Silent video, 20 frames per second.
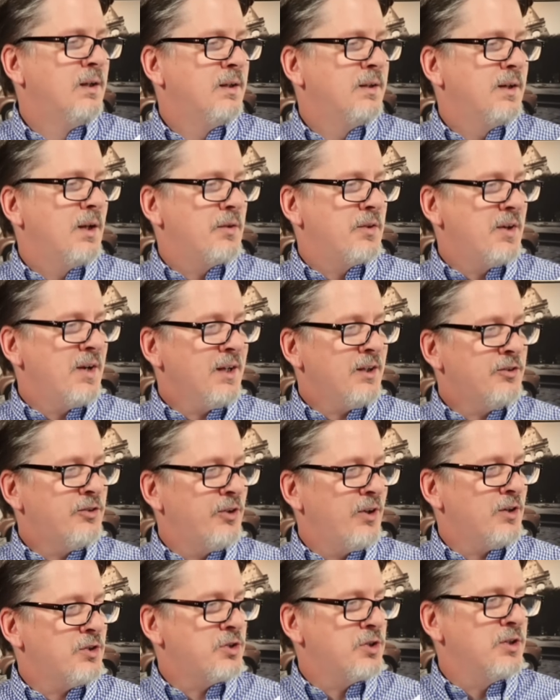Now the next
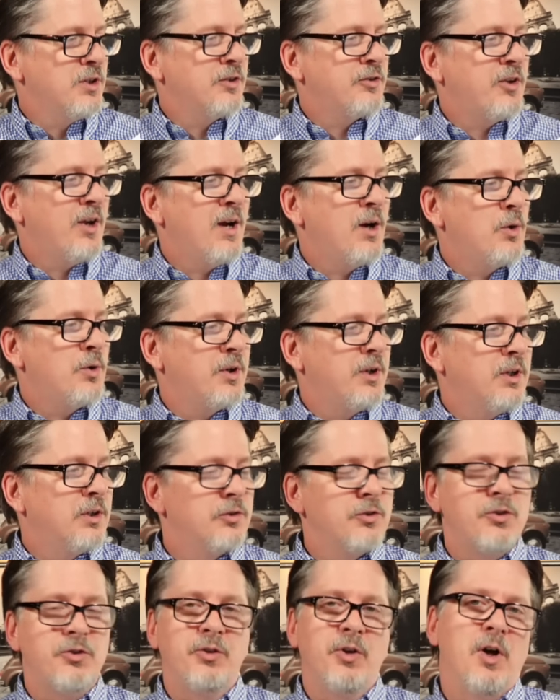section is how to
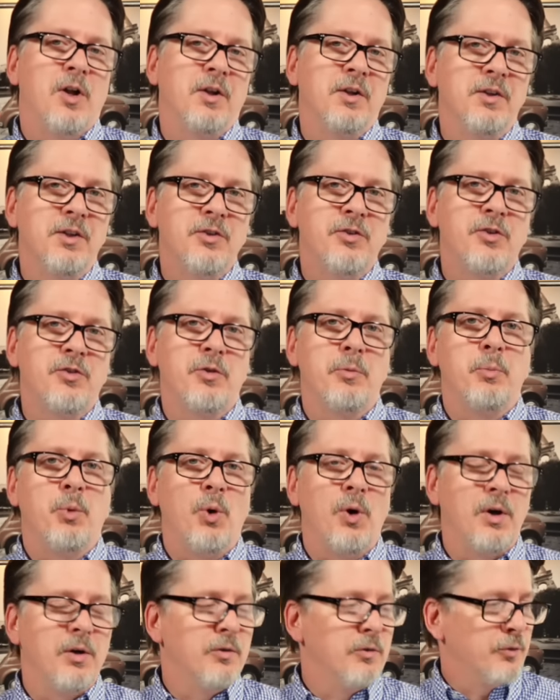install, and this is
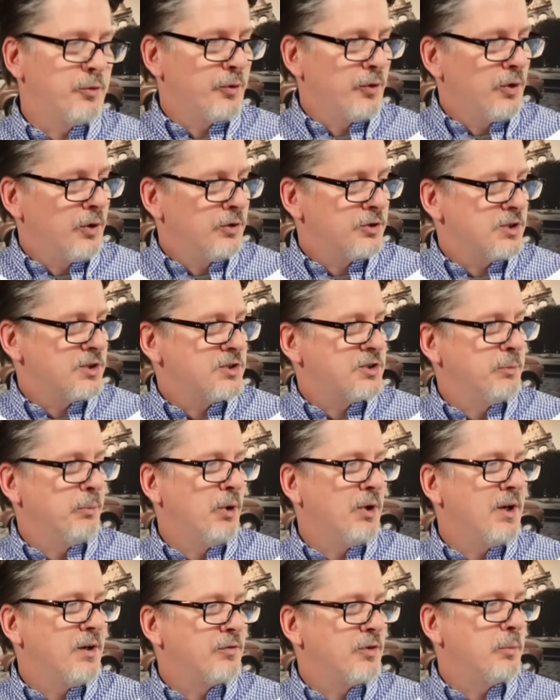important for just
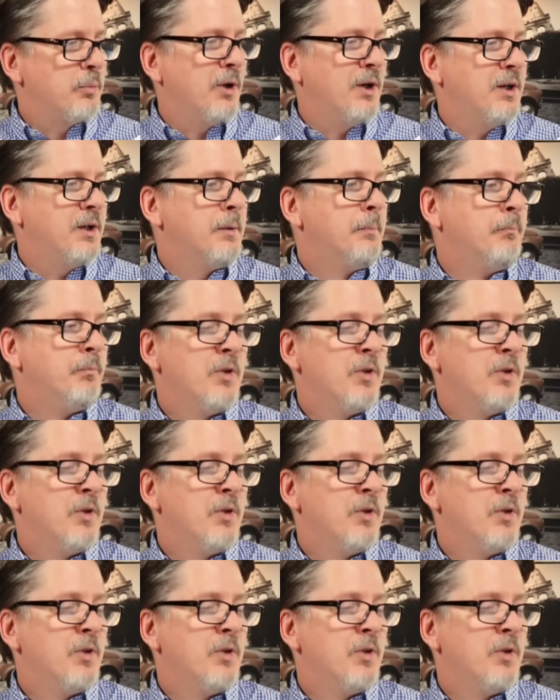about everybody.